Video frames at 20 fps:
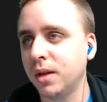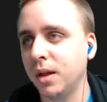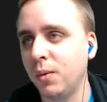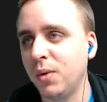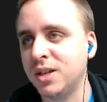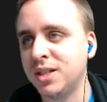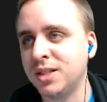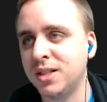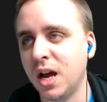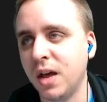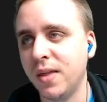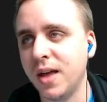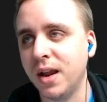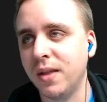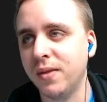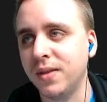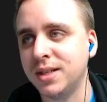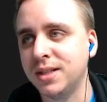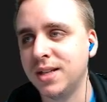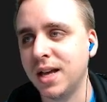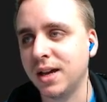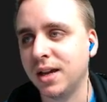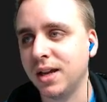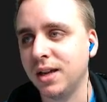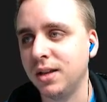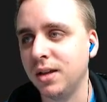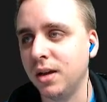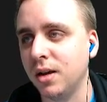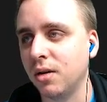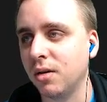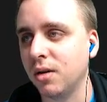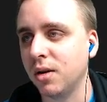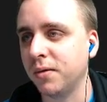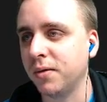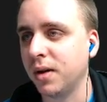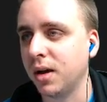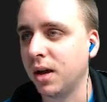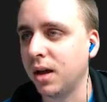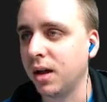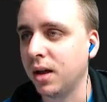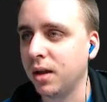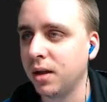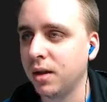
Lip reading: And we saw that in the second year of